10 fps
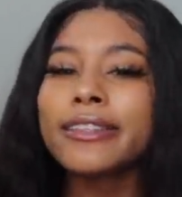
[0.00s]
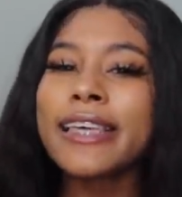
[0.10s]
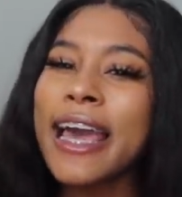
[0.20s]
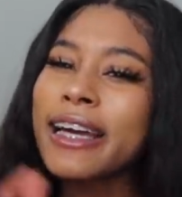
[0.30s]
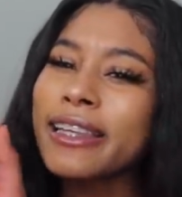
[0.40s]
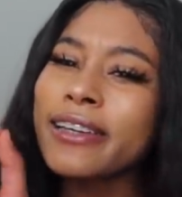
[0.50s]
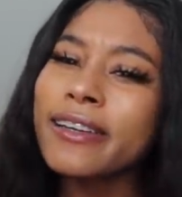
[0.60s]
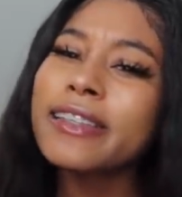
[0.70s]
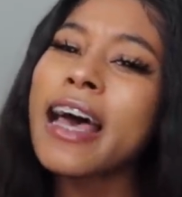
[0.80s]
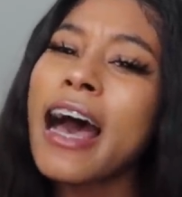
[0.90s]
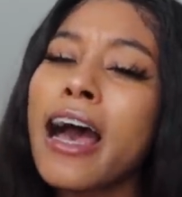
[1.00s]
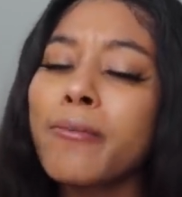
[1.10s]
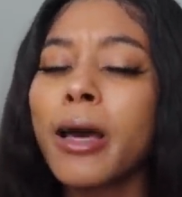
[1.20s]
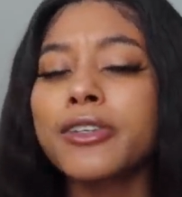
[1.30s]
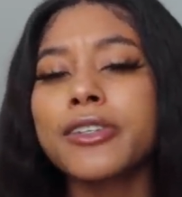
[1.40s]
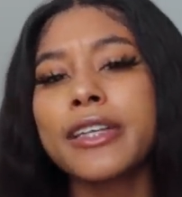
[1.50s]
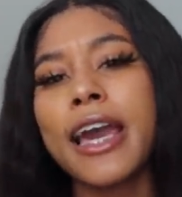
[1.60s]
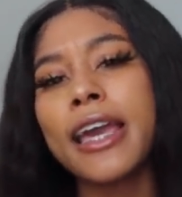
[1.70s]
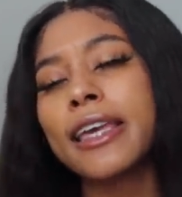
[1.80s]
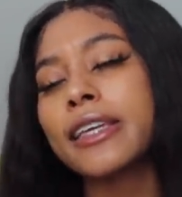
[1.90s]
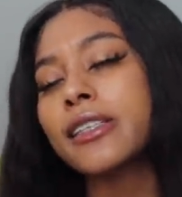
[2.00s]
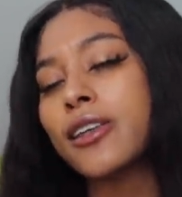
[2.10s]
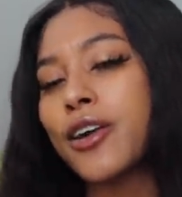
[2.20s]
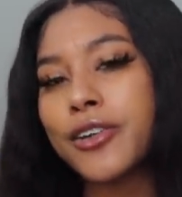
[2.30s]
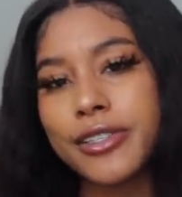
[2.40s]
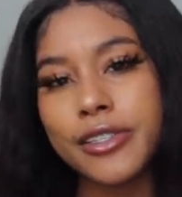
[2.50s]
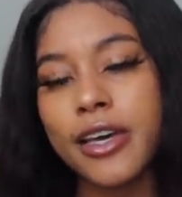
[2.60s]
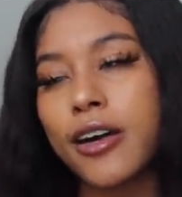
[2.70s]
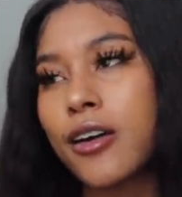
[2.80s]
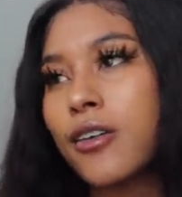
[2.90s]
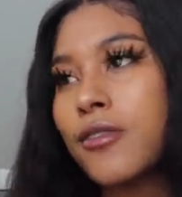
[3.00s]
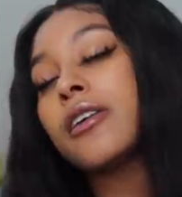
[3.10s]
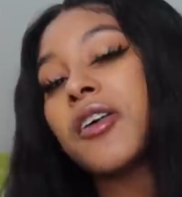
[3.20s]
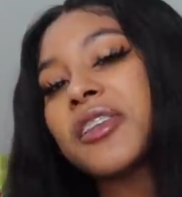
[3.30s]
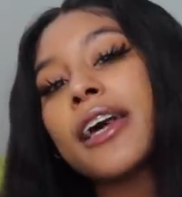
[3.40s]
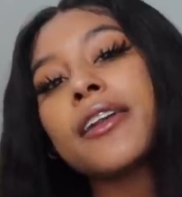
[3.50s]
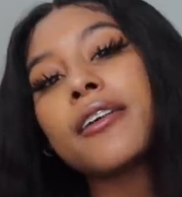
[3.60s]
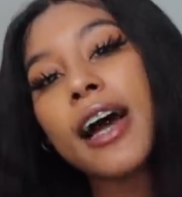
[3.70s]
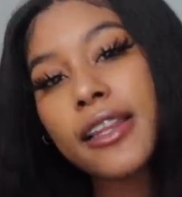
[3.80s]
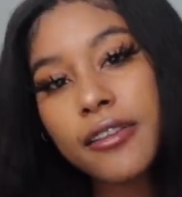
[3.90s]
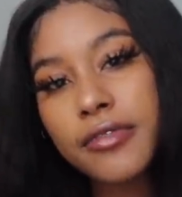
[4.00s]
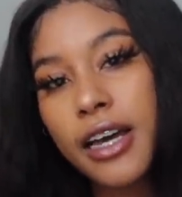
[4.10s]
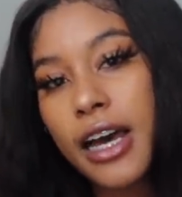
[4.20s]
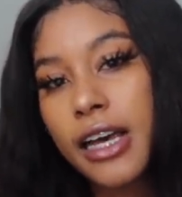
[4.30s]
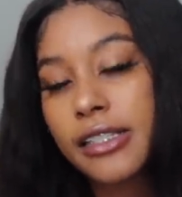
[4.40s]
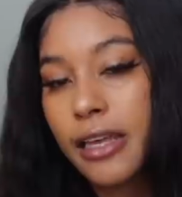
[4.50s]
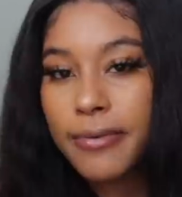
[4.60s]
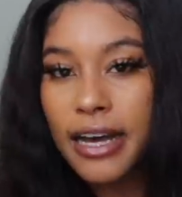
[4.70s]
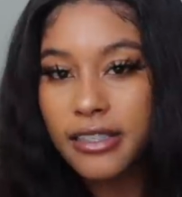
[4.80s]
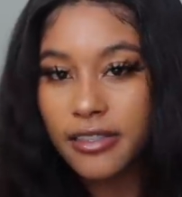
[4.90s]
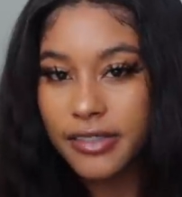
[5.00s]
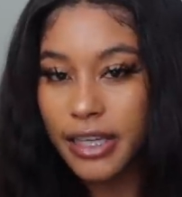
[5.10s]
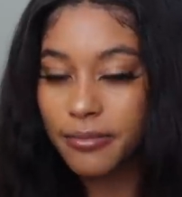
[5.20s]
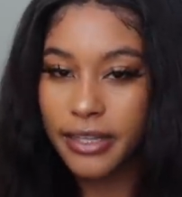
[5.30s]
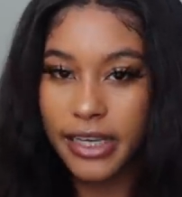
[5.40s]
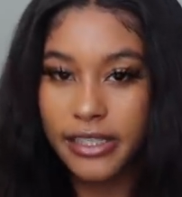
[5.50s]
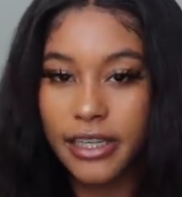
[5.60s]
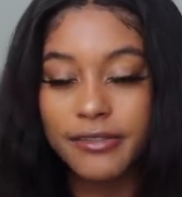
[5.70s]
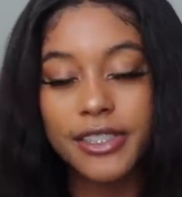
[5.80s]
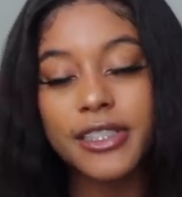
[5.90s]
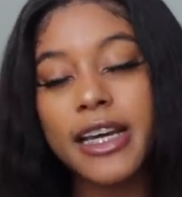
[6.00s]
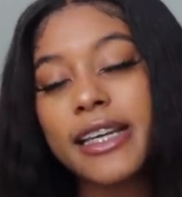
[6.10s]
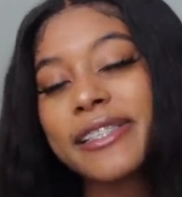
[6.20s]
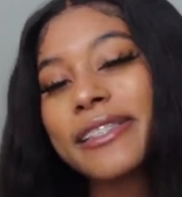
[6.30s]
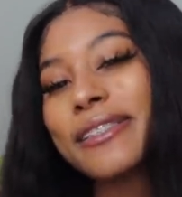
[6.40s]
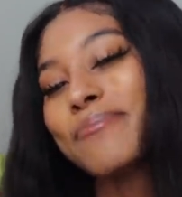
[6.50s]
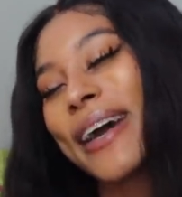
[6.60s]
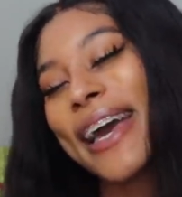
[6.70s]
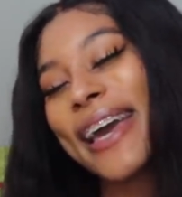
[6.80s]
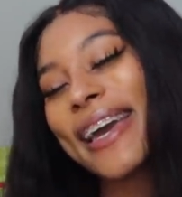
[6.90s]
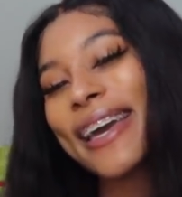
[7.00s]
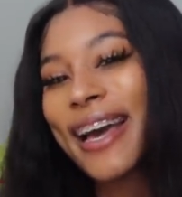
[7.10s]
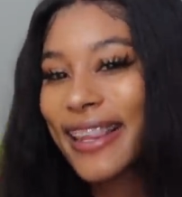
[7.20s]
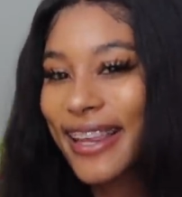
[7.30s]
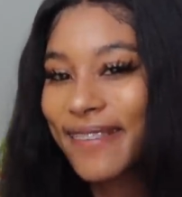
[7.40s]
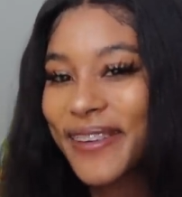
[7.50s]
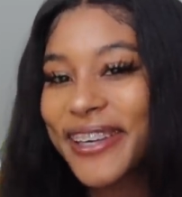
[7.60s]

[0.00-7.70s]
take a little time out your day and get to know yourself. So on that note, I love you guys. Stay positive, stay blessed, never stress. Bye, I love